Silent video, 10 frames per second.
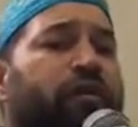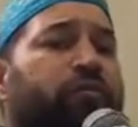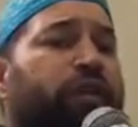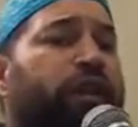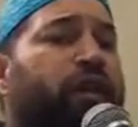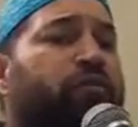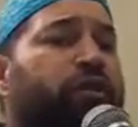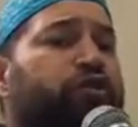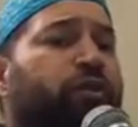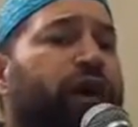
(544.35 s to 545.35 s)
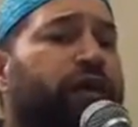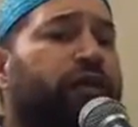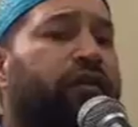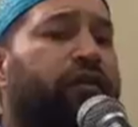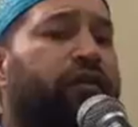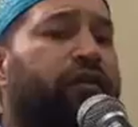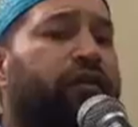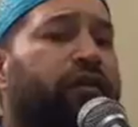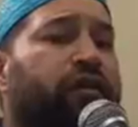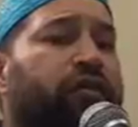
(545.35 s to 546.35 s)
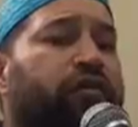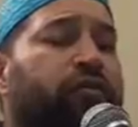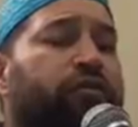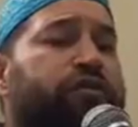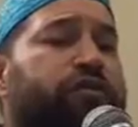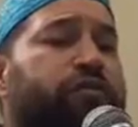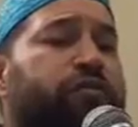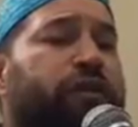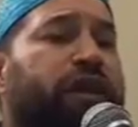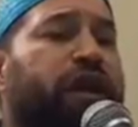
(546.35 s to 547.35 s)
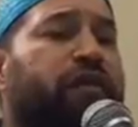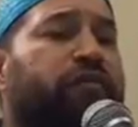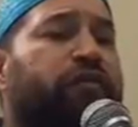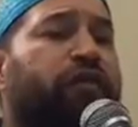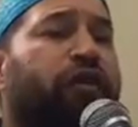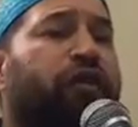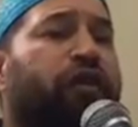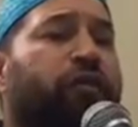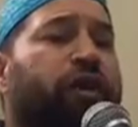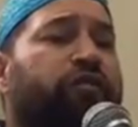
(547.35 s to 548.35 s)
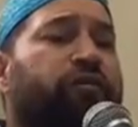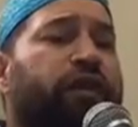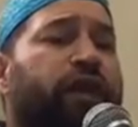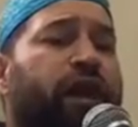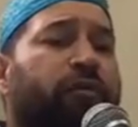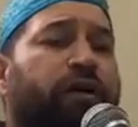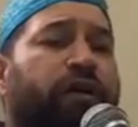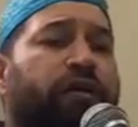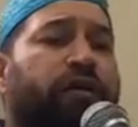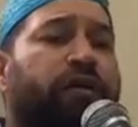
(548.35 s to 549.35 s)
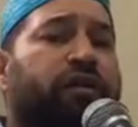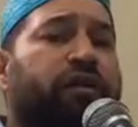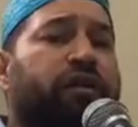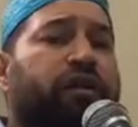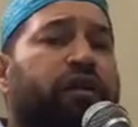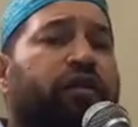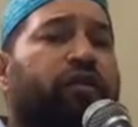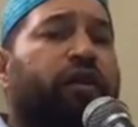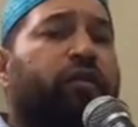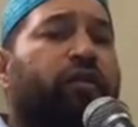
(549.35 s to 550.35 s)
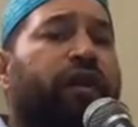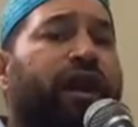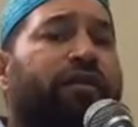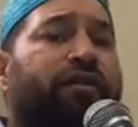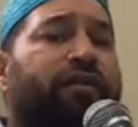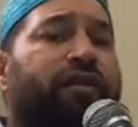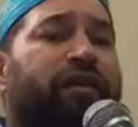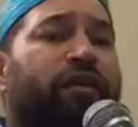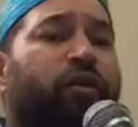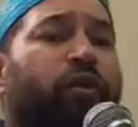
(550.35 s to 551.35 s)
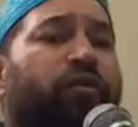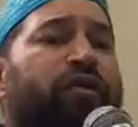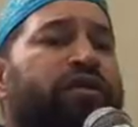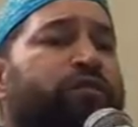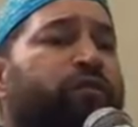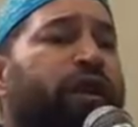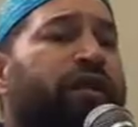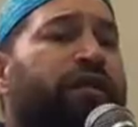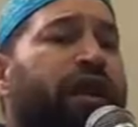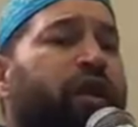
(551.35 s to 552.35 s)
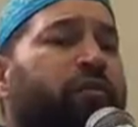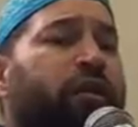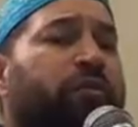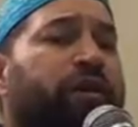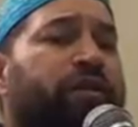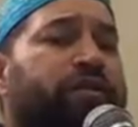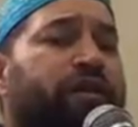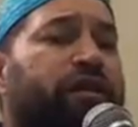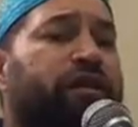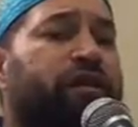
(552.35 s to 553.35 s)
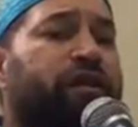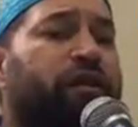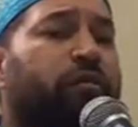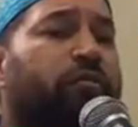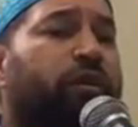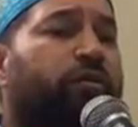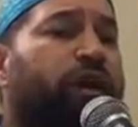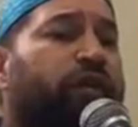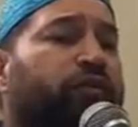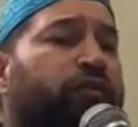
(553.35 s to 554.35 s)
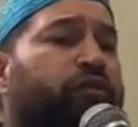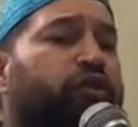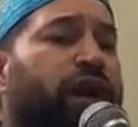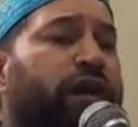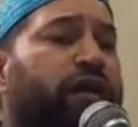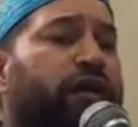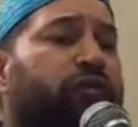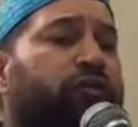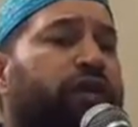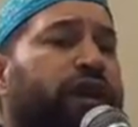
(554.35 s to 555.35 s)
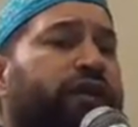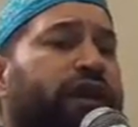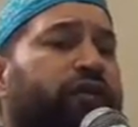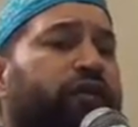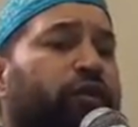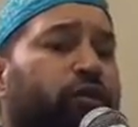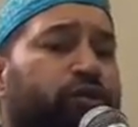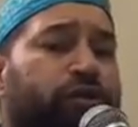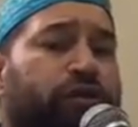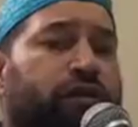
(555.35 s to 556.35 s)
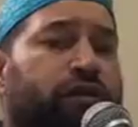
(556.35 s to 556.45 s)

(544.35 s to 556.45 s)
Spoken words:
became much wider. The Muslims became far away from the Kaaba. They were not only spread in the Arabic Peninsula, but rather from China to the Atlantic Ocean.